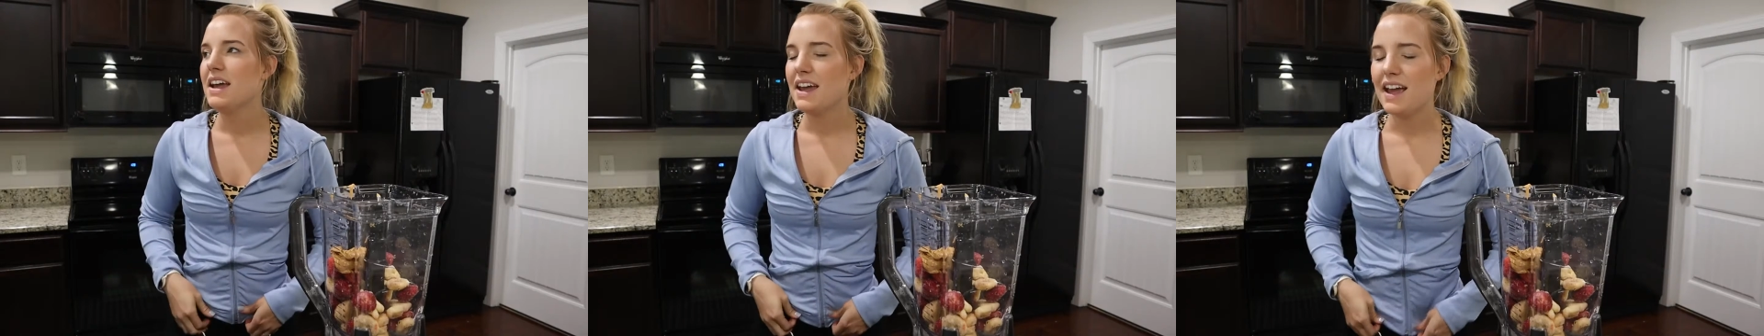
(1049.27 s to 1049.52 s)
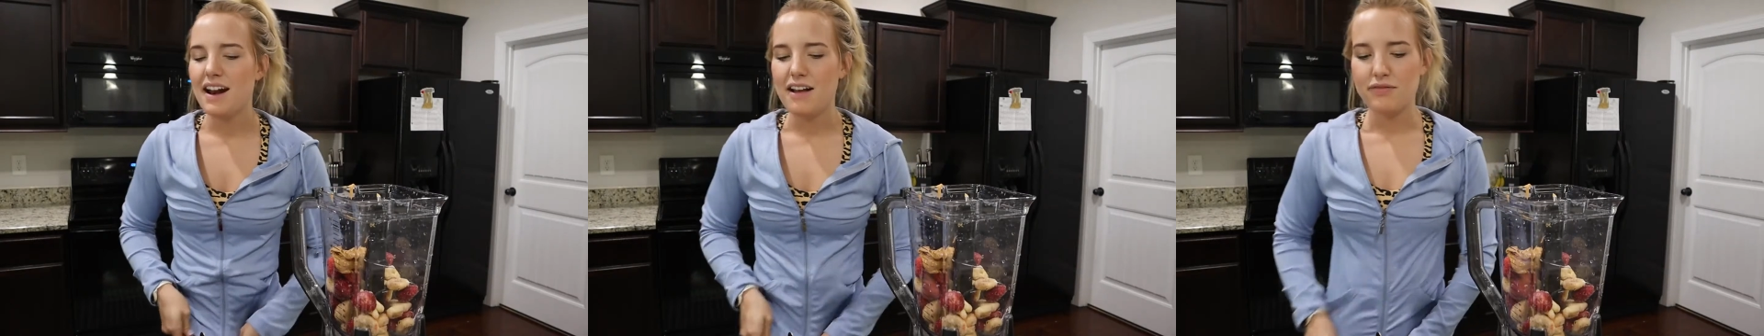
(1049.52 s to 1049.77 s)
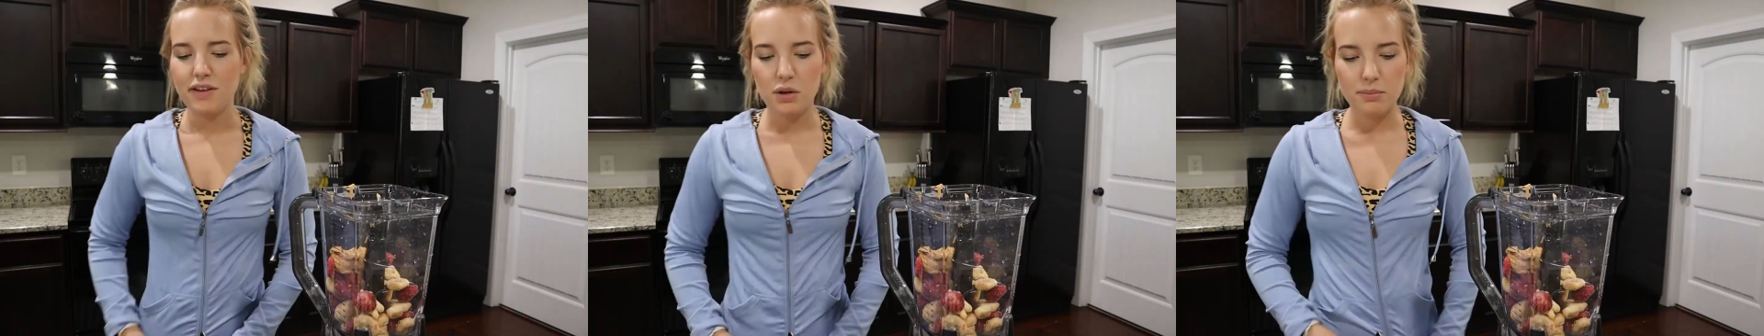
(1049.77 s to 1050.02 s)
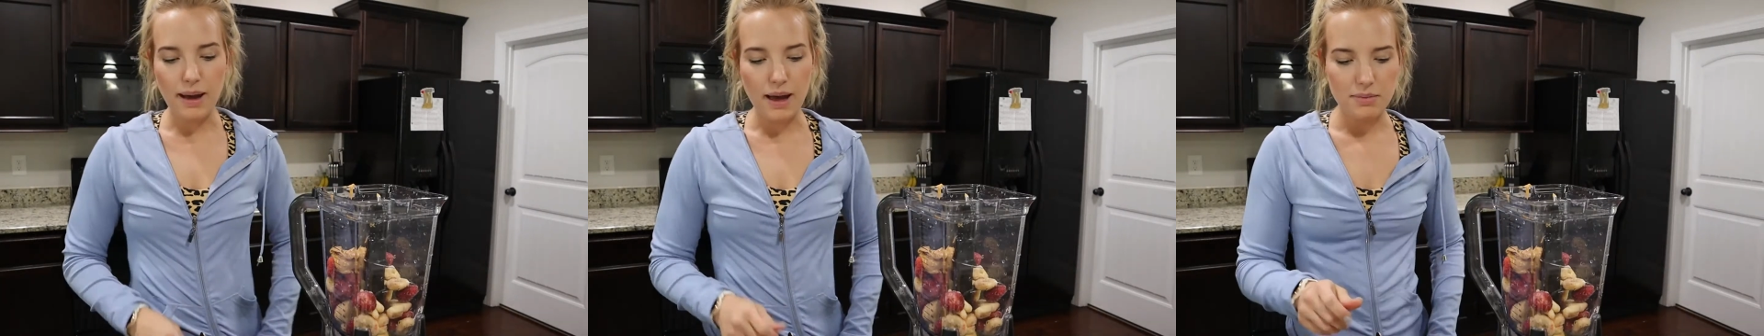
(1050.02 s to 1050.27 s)
And I
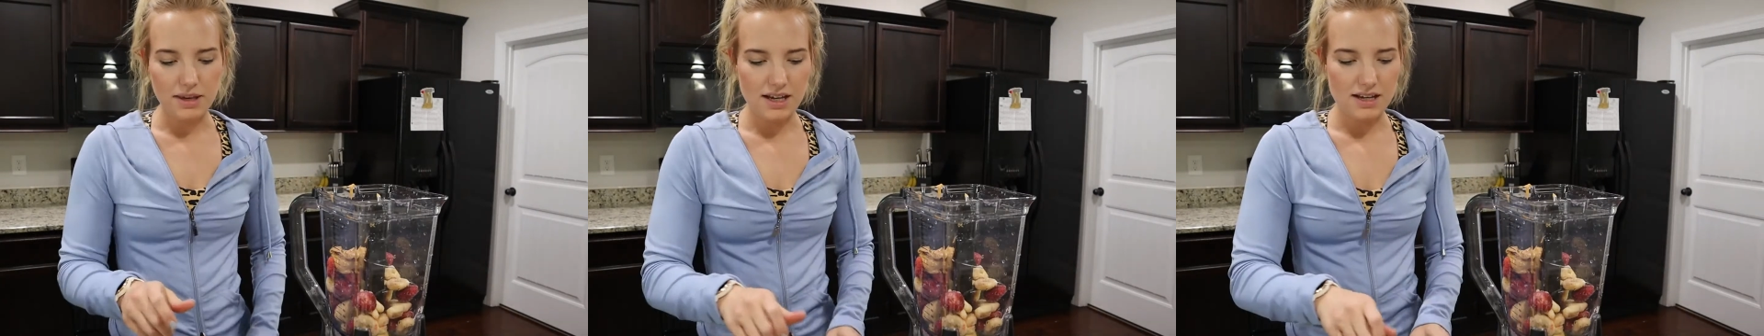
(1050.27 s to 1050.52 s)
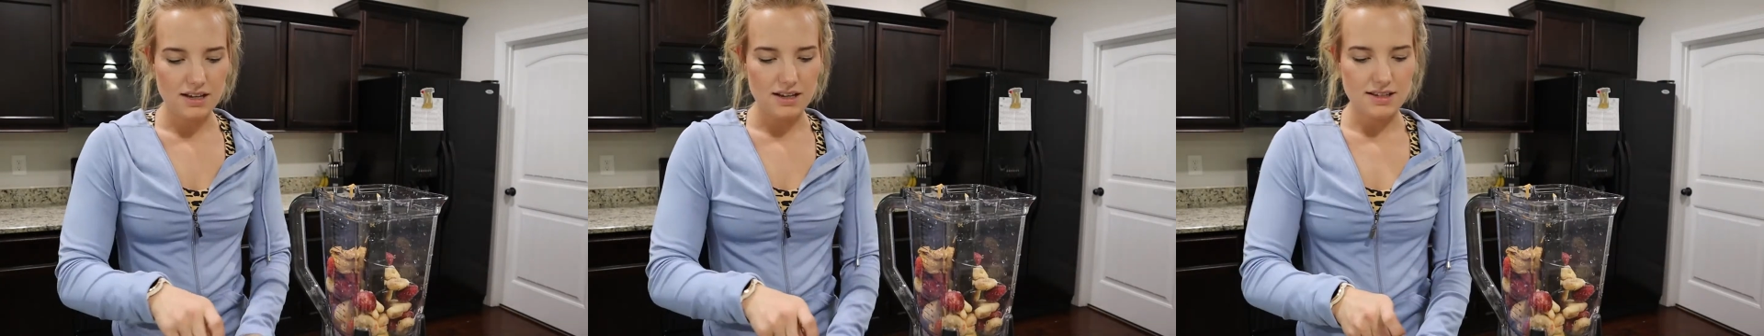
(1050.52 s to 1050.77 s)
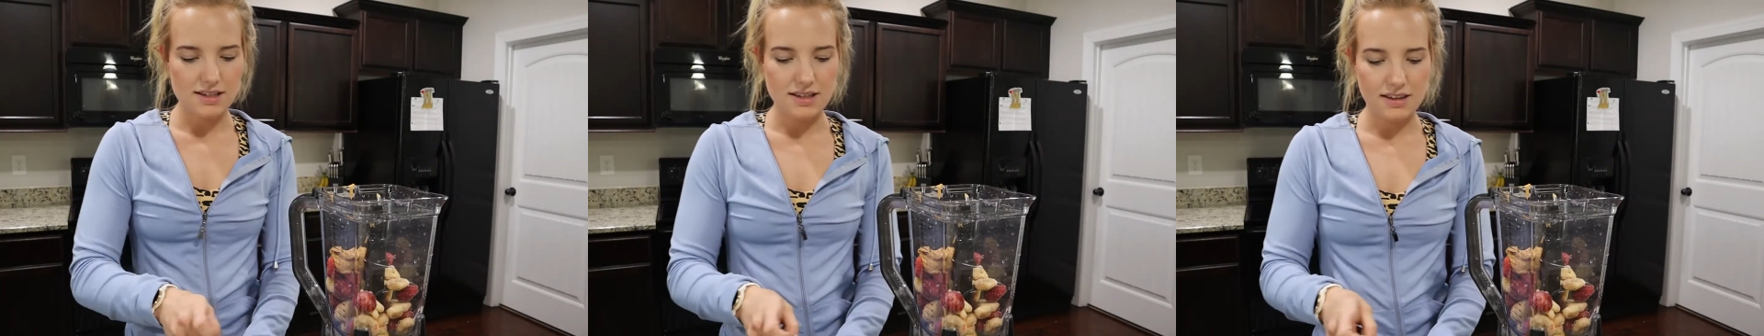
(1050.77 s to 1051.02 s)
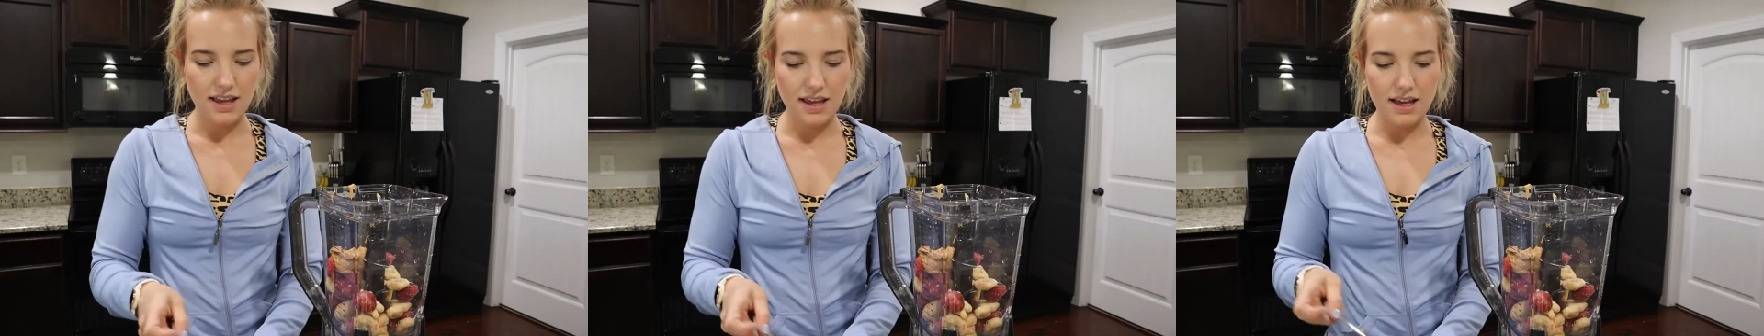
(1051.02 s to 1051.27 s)
felt bad
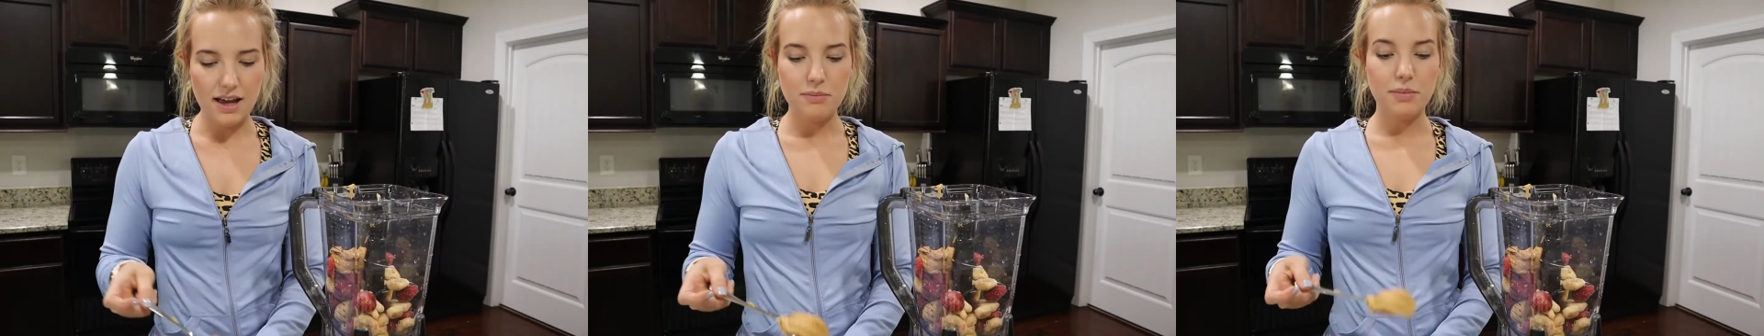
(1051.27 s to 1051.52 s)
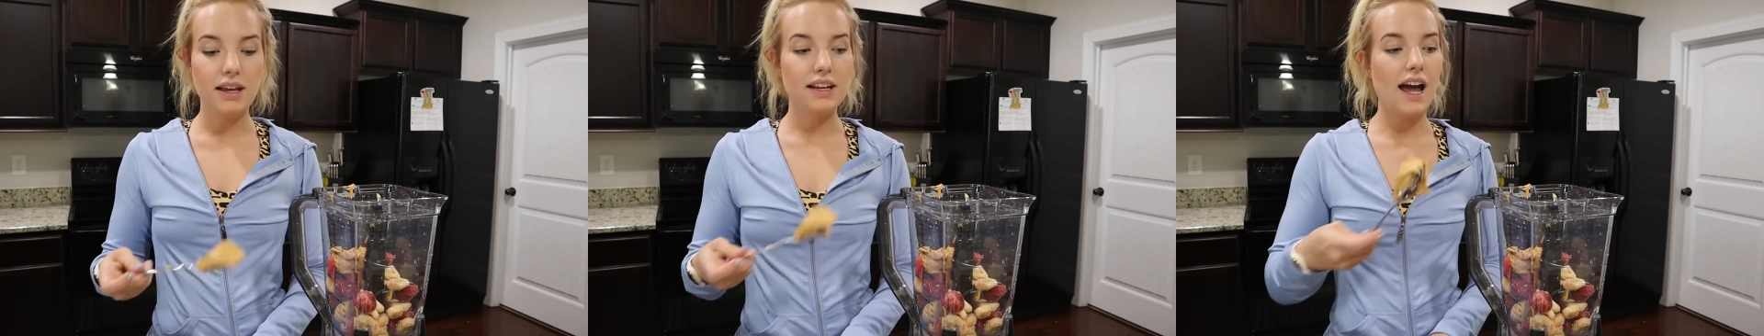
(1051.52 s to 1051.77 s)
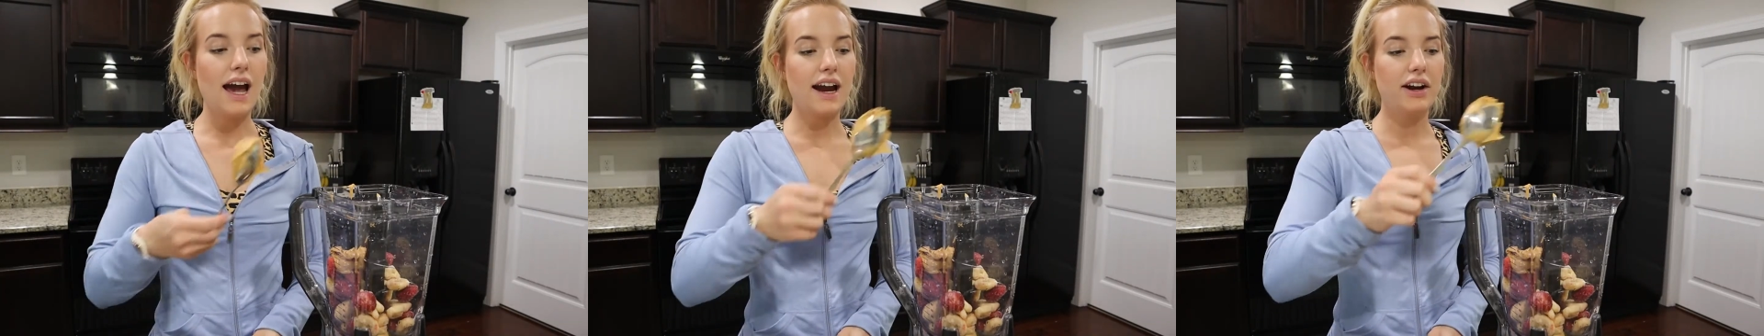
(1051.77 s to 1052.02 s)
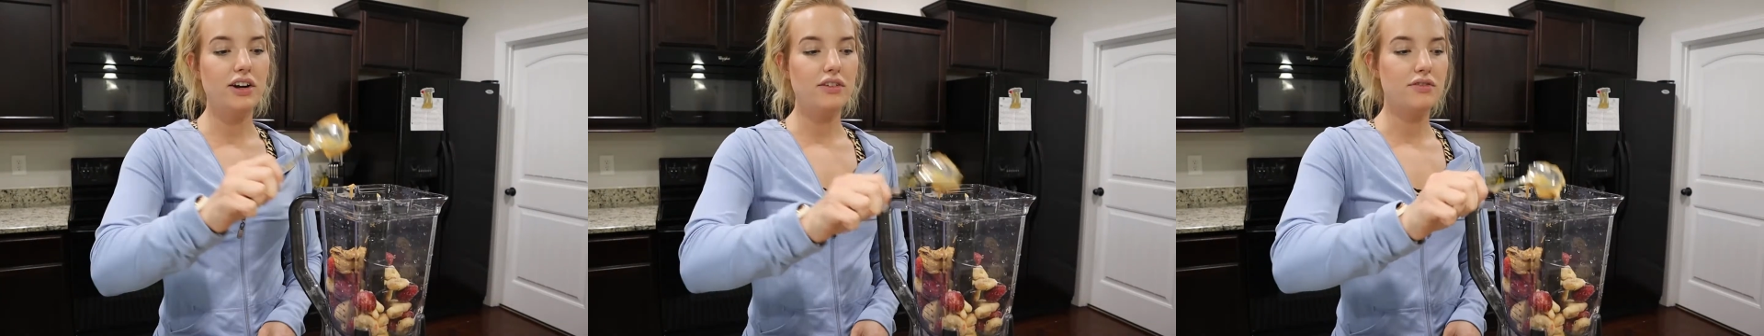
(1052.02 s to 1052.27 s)
because like I'm being
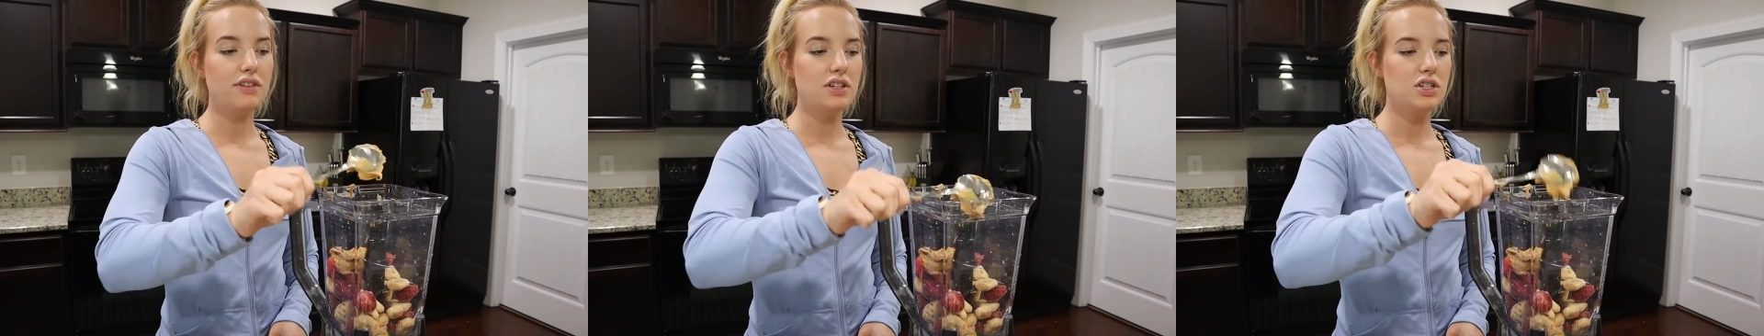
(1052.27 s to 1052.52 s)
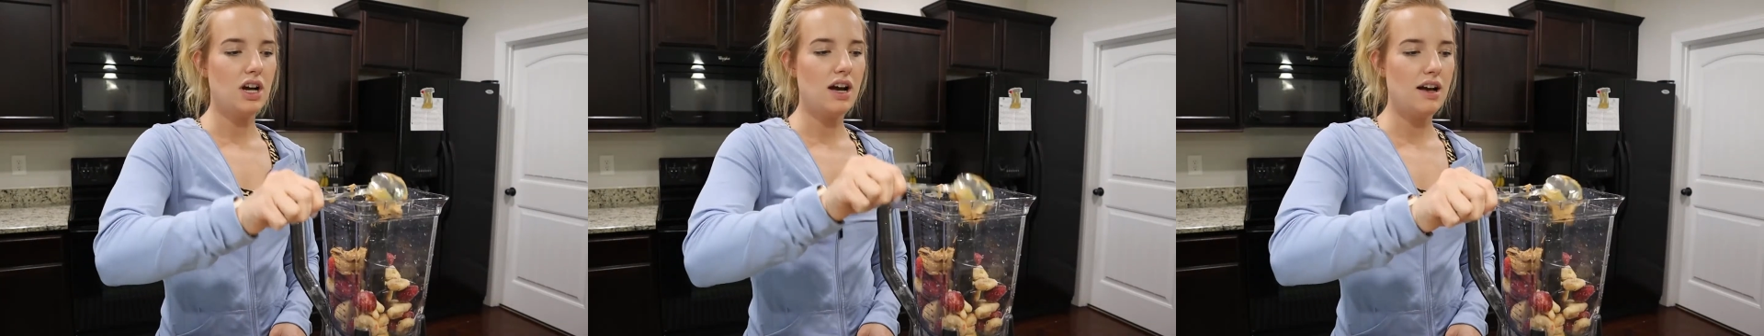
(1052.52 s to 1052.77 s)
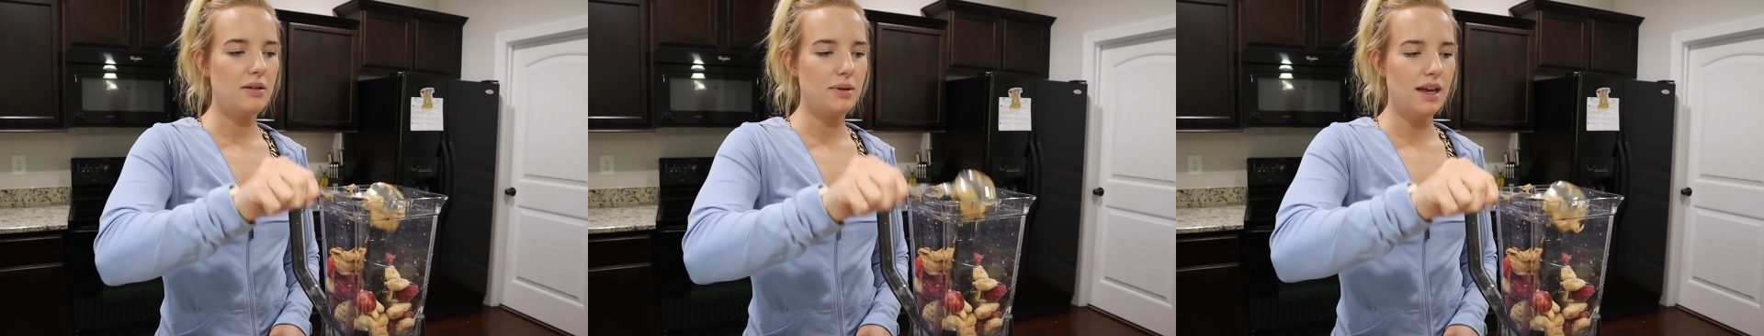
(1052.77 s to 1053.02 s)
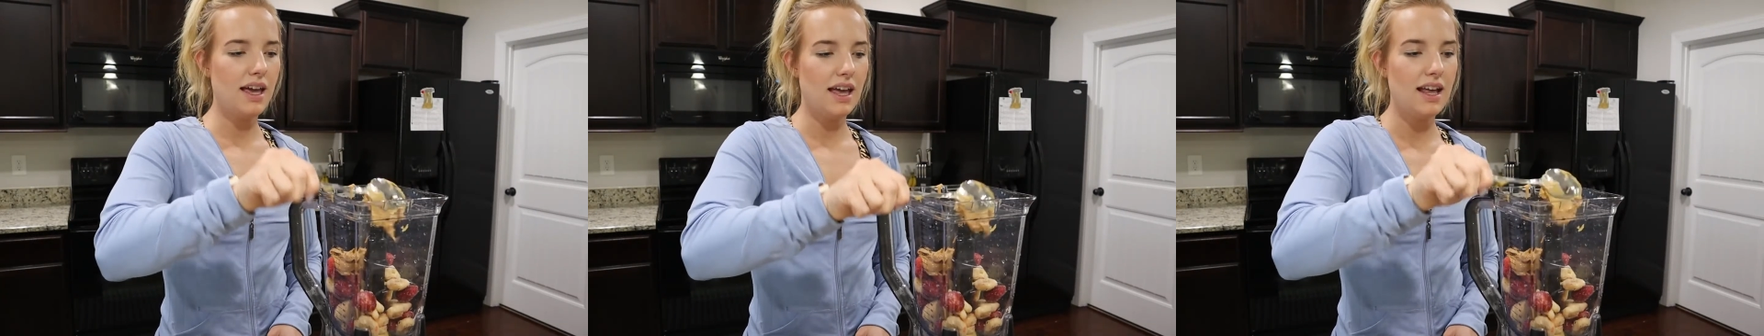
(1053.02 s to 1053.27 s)
hired for the job
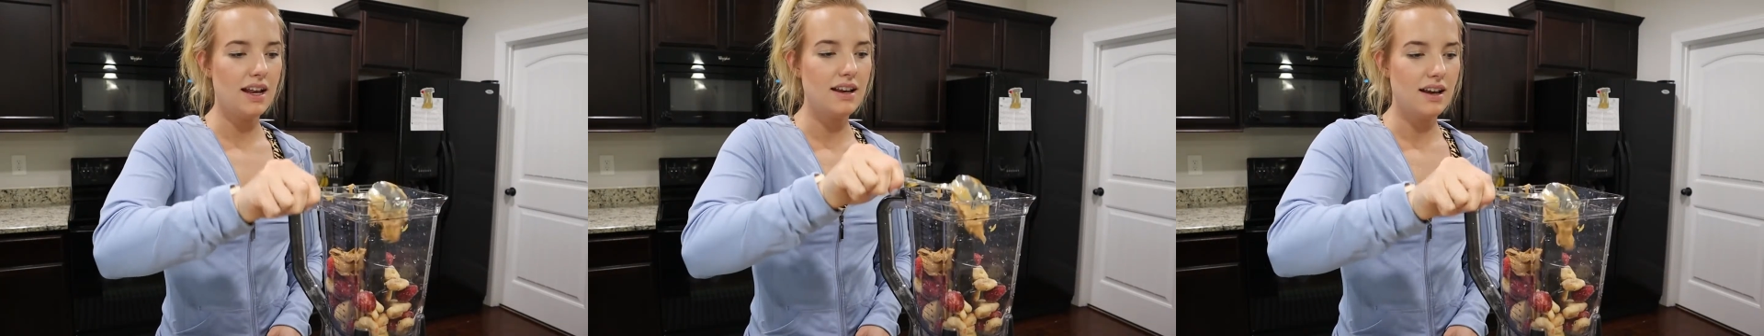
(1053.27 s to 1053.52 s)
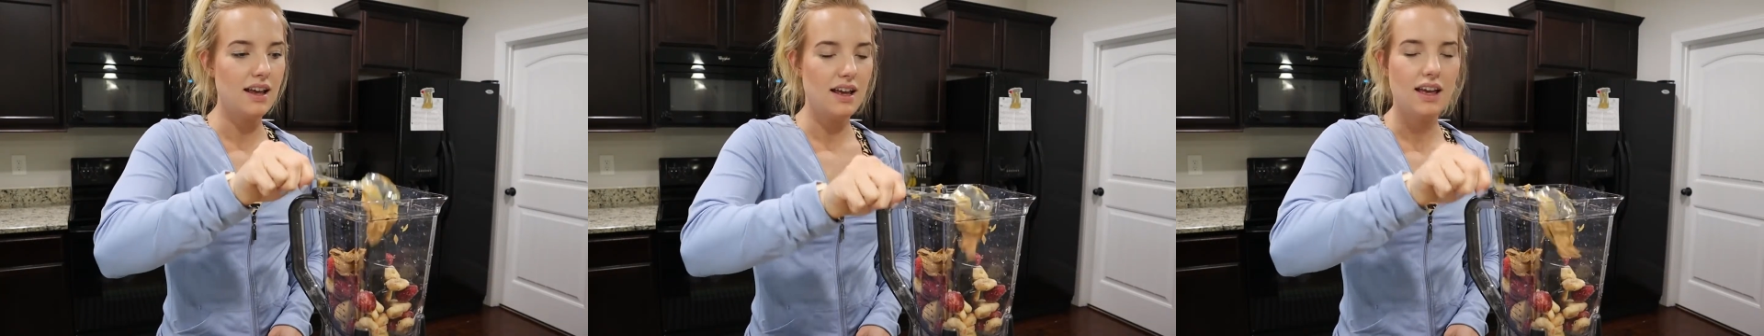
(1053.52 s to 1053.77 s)
and